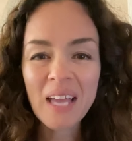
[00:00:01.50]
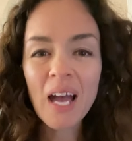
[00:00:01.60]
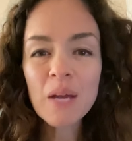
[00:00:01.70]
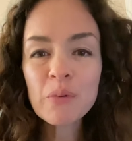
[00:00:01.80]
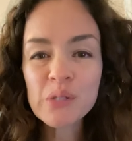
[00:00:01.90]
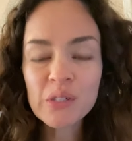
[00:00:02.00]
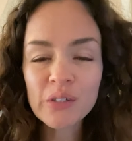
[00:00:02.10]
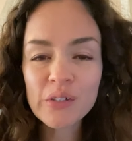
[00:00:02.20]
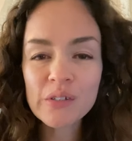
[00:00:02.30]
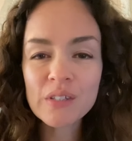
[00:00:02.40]
Hi boys and
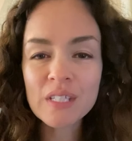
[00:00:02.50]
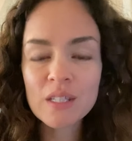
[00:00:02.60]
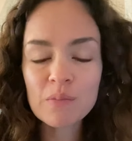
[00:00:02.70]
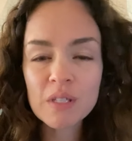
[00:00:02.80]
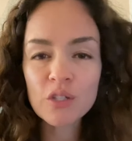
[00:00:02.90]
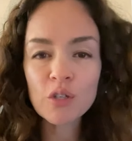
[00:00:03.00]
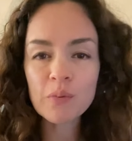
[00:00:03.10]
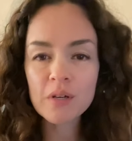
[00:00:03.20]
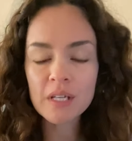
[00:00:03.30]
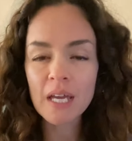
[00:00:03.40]
girls, it's Miss
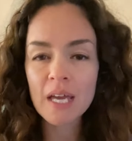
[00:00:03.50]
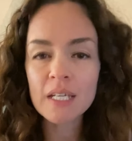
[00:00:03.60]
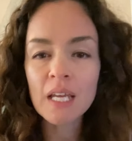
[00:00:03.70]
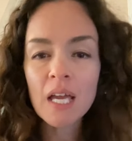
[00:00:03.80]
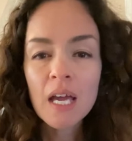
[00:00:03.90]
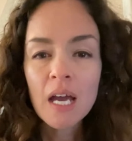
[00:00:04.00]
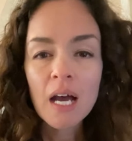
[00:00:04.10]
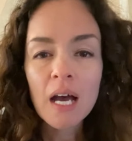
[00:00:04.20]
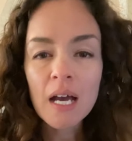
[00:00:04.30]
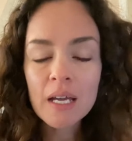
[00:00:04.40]
Cooper again.
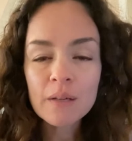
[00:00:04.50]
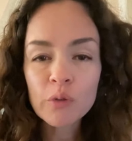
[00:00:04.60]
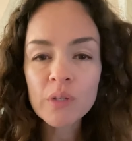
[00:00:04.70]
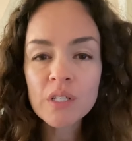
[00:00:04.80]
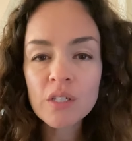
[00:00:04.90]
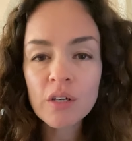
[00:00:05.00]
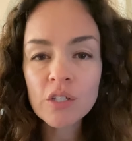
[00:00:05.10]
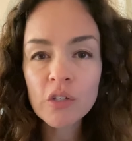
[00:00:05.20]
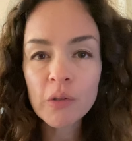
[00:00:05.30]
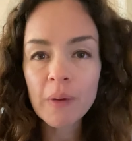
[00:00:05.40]
I am going to talk
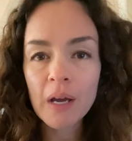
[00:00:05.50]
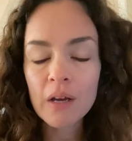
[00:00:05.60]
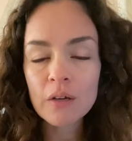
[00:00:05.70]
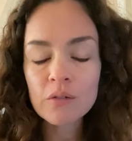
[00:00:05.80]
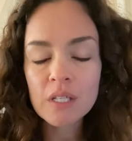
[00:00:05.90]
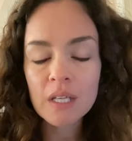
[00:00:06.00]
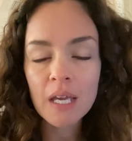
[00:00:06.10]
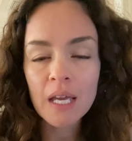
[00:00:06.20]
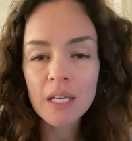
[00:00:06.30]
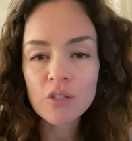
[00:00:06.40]
to you about
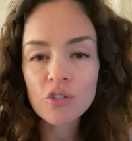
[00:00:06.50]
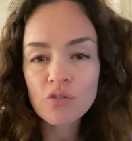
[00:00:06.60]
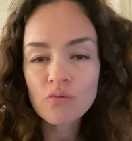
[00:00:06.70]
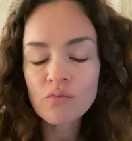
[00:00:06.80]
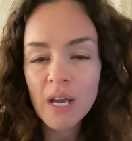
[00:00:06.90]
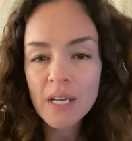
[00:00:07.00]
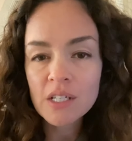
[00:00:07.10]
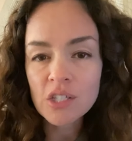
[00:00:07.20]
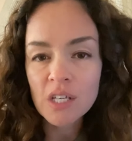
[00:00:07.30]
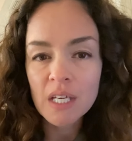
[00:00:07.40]
a
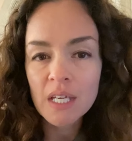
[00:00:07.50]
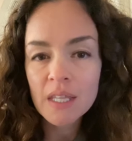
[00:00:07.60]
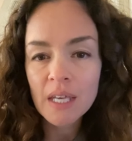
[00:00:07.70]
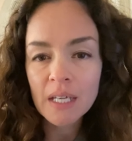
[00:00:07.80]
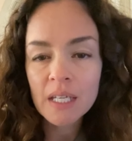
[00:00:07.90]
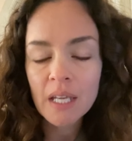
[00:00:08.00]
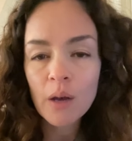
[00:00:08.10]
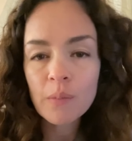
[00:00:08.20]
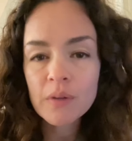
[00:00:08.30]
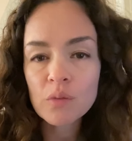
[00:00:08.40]
strategy that can
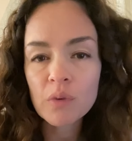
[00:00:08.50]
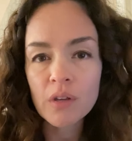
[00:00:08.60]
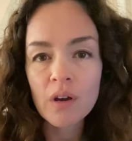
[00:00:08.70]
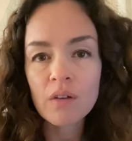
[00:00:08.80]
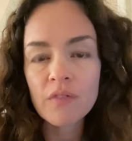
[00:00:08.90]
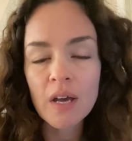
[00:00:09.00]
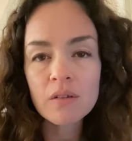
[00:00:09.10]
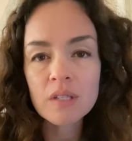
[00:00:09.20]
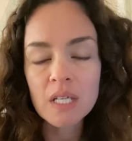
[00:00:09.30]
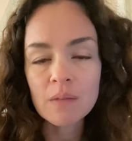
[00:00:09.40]
help us with our
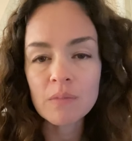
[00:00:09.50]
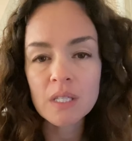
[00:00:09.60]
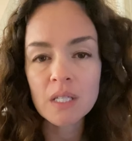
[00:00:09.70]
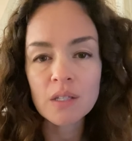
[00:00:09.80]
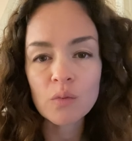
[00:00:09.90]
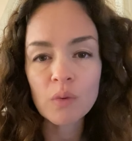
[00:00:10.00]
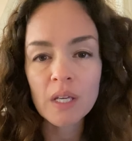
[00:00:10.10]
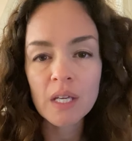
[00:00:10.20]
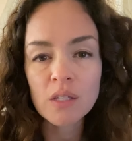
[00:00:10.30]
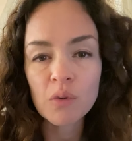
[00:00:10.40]
vowel teams this
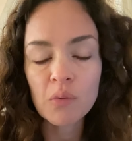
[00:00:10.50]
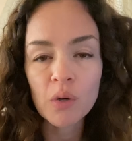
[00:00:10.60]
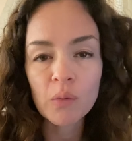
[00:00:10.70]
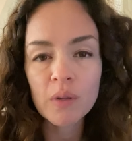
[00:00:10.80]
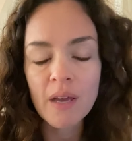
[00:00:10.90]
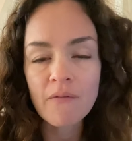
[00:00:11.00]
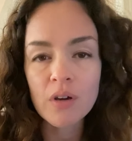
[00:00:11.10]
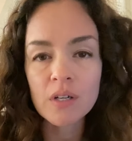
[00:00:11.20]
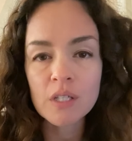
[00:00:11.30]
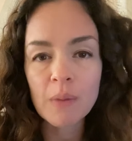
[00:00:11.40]
week as we work with that
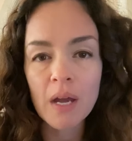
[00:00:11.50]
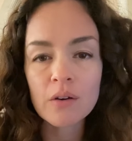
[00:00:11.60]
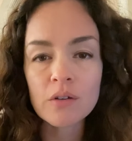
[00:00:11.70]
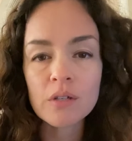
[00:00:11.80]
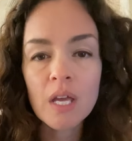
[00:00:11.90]
phonics pattern.